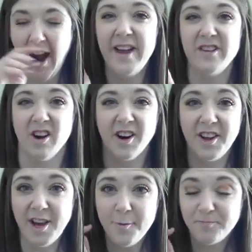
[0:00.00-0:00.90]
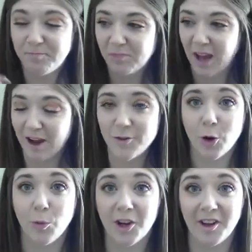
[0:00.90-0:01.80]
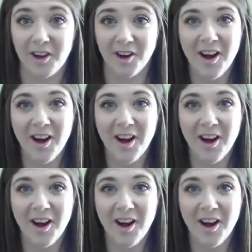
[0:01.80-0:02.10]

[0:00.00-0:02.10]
It's early, I have to go to work later.